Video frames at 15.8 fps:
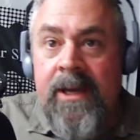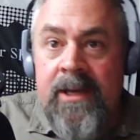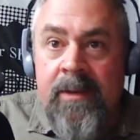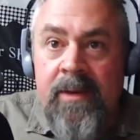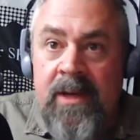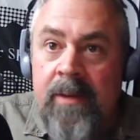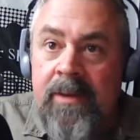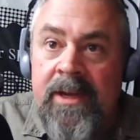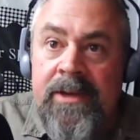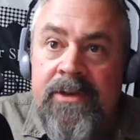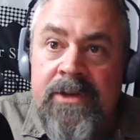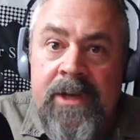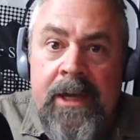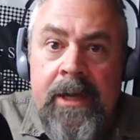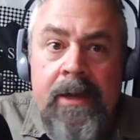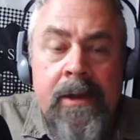
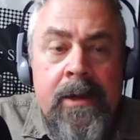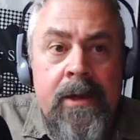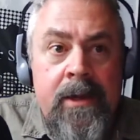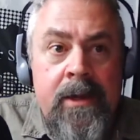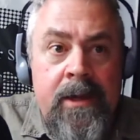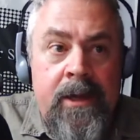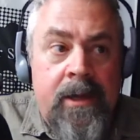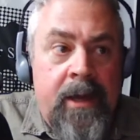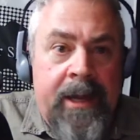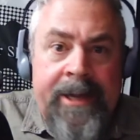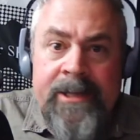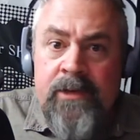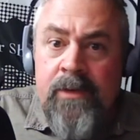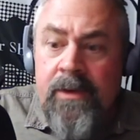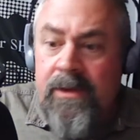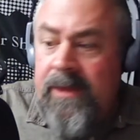WWNC in
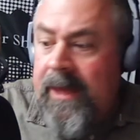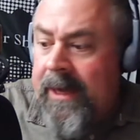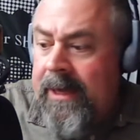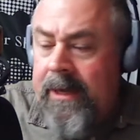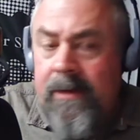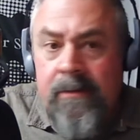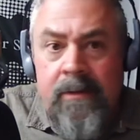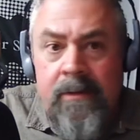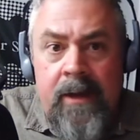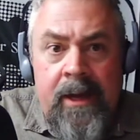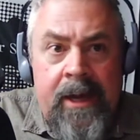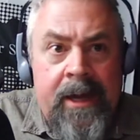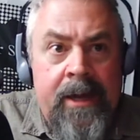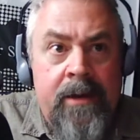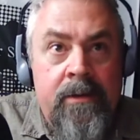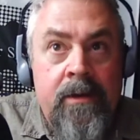Asheville, they
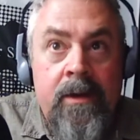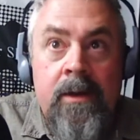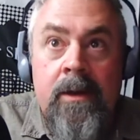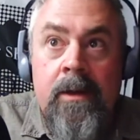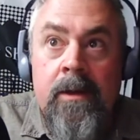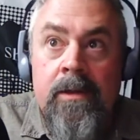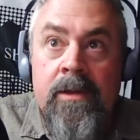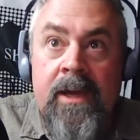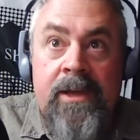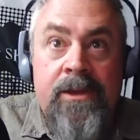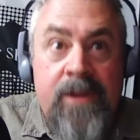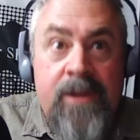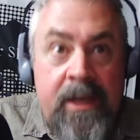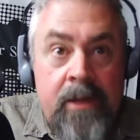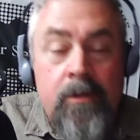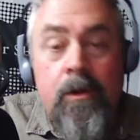had like
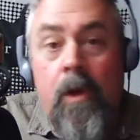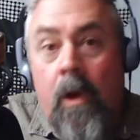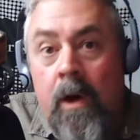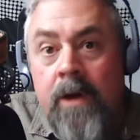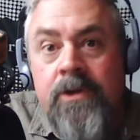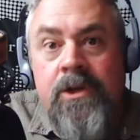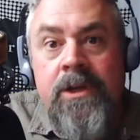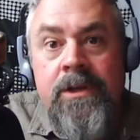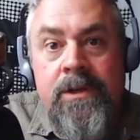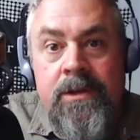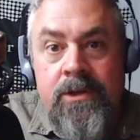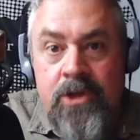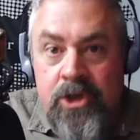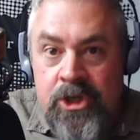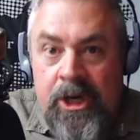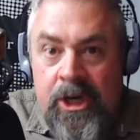the largest
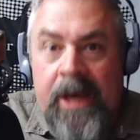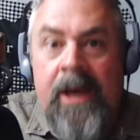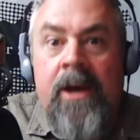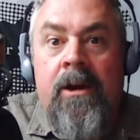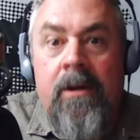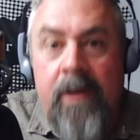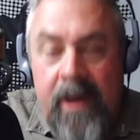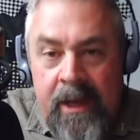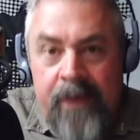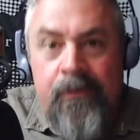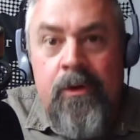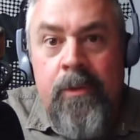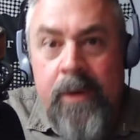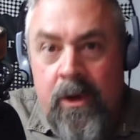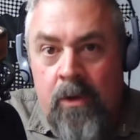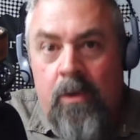share ever
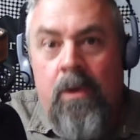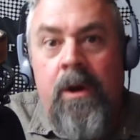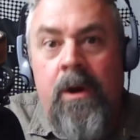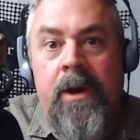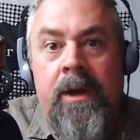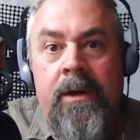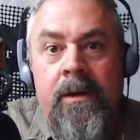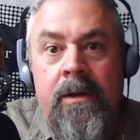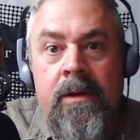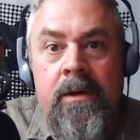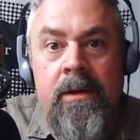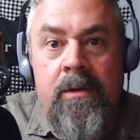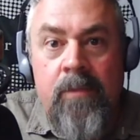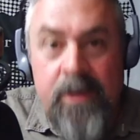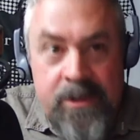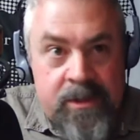recorded
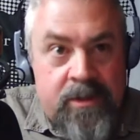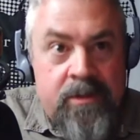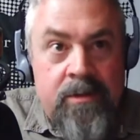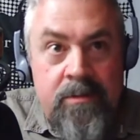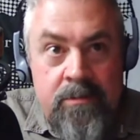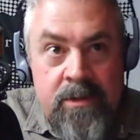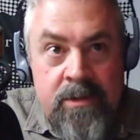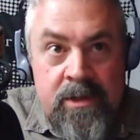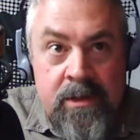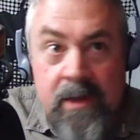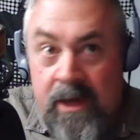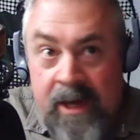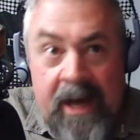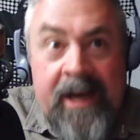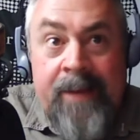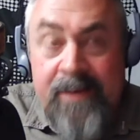was a
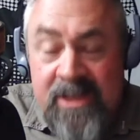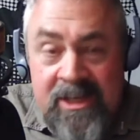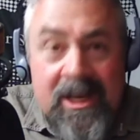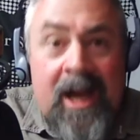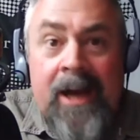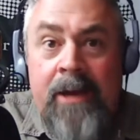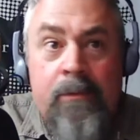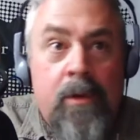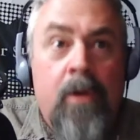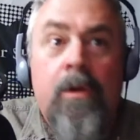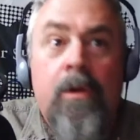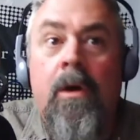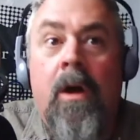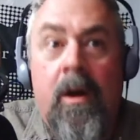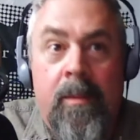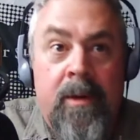guy named Scotty Road
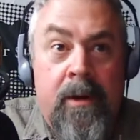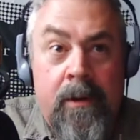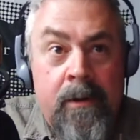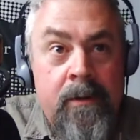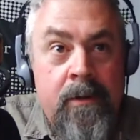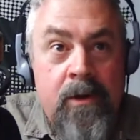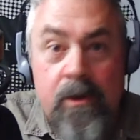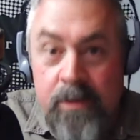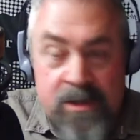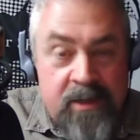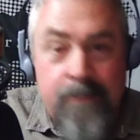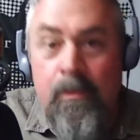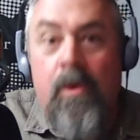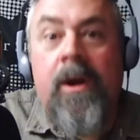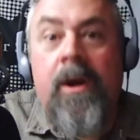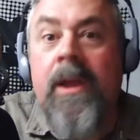Armor, who was the
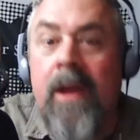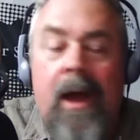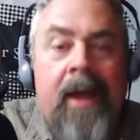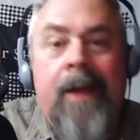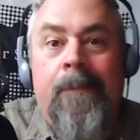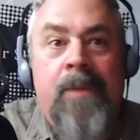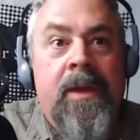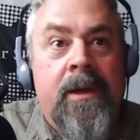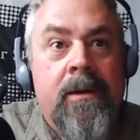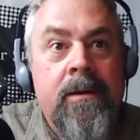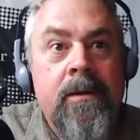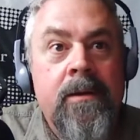morning guy up there.